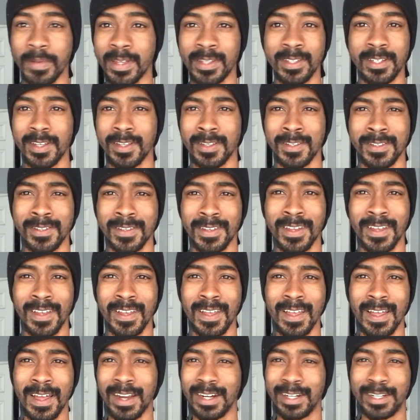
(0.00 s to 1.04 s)
It just
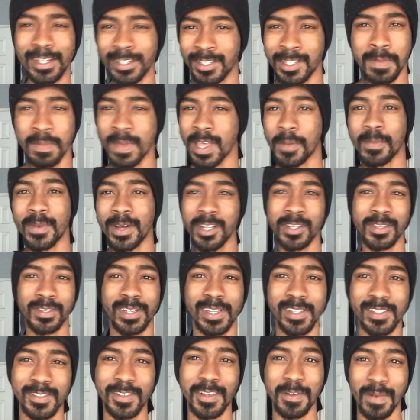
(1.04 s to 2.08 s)
doesn't make much
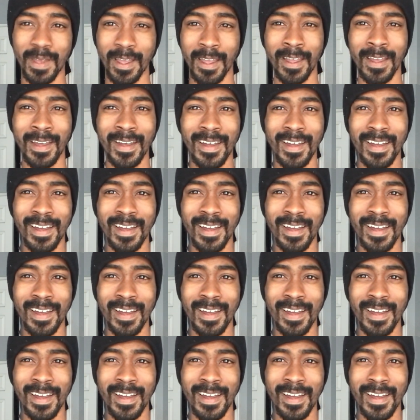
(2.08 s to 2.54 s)
sense to me.